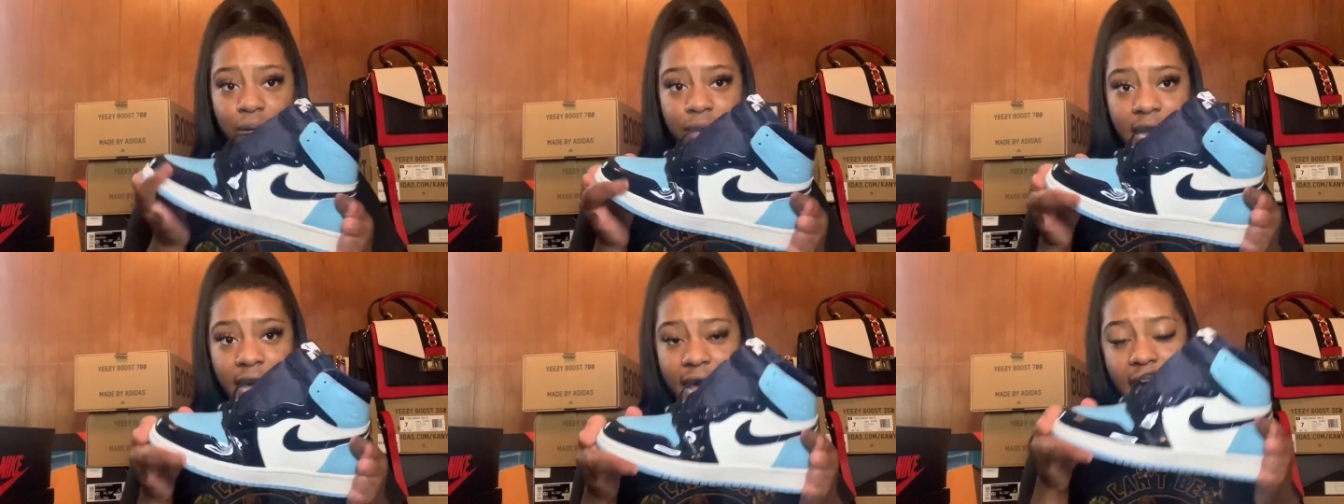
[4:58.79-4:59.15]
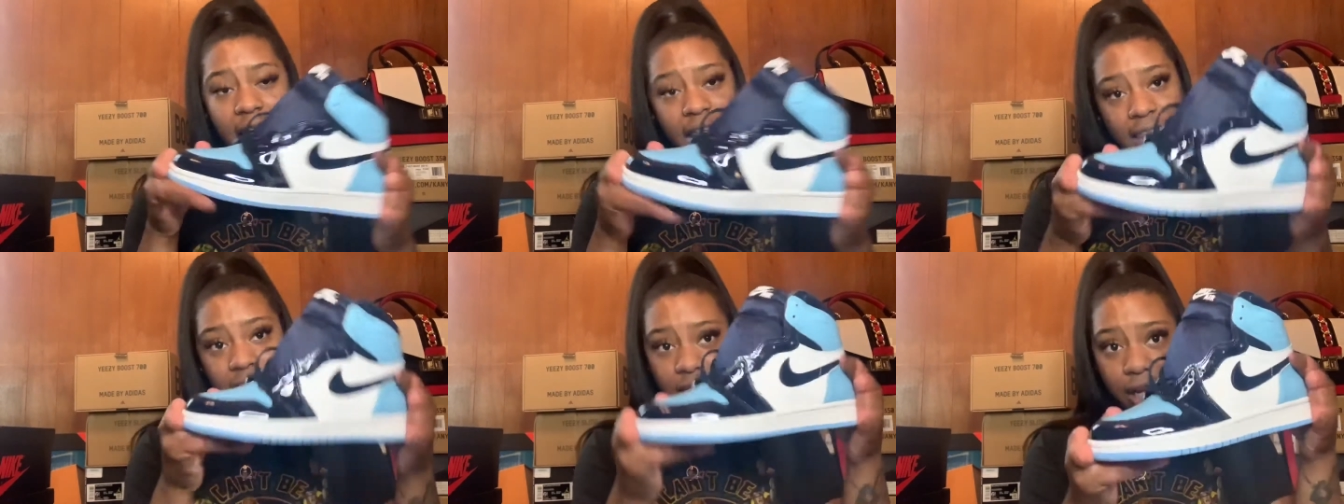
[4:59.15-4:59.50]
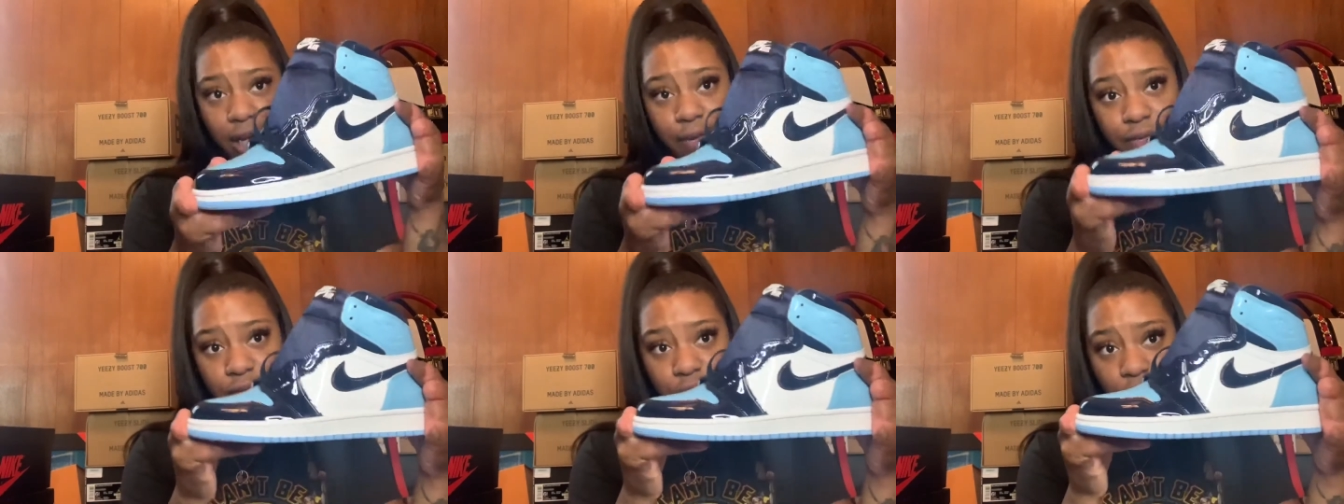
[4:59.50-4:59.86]
that I
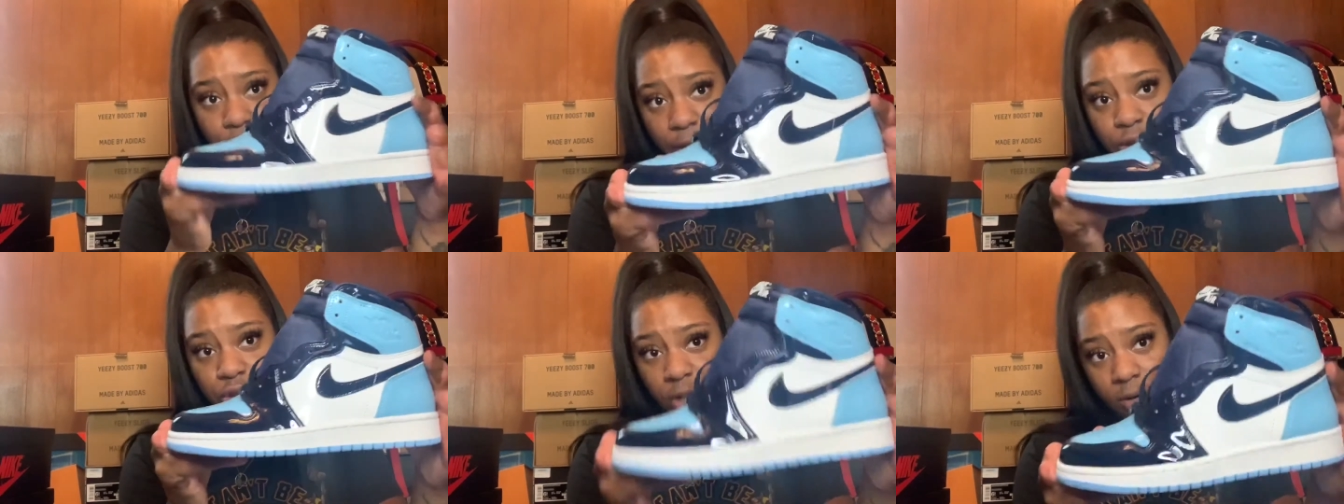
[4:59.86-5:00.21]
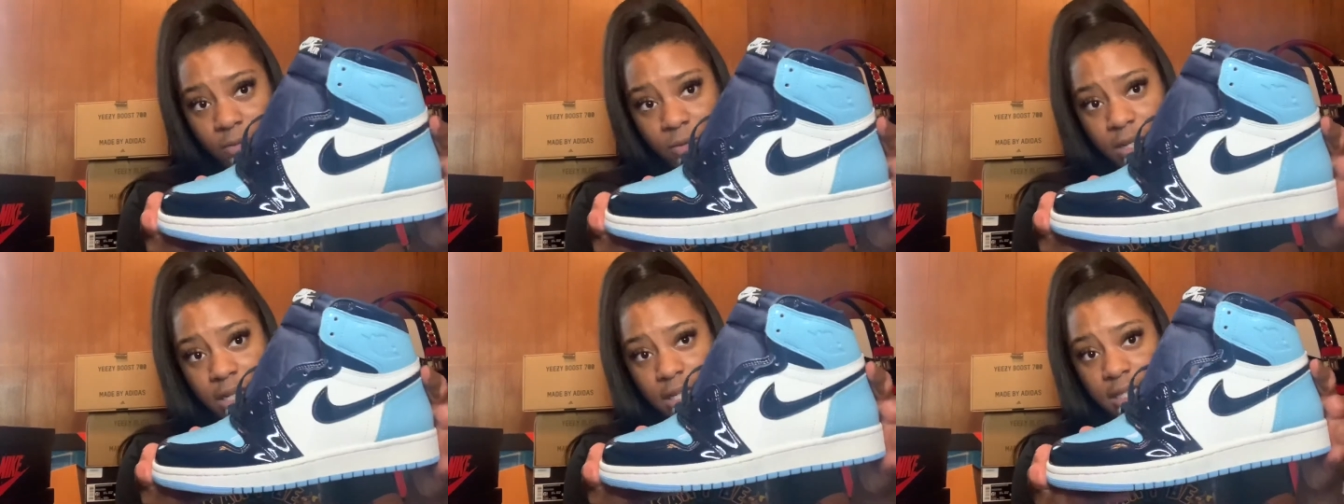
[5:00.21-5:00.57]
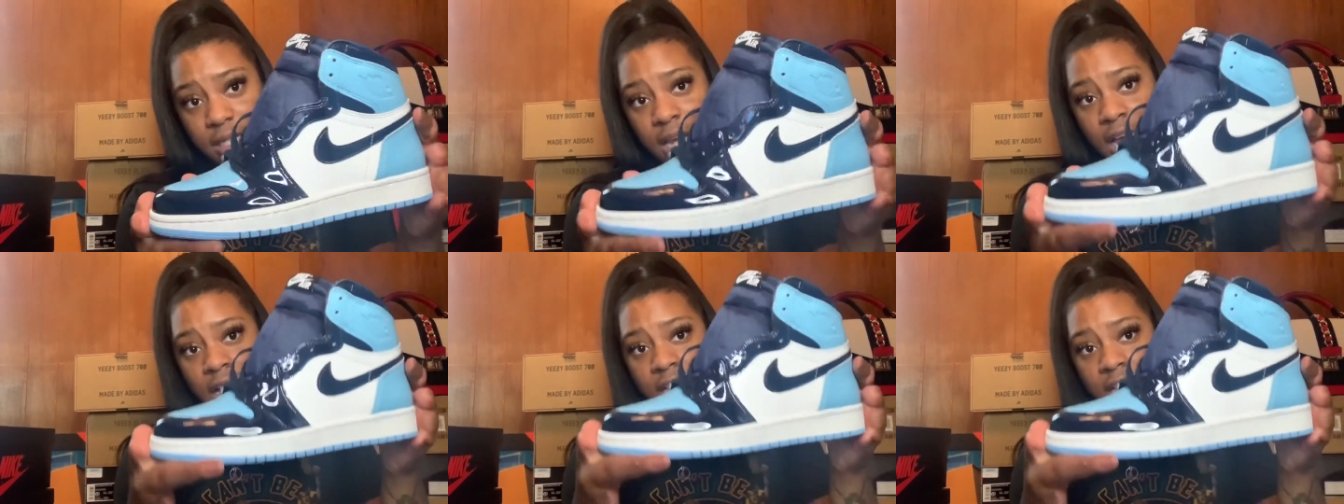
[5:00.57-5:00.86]
love the retro ones.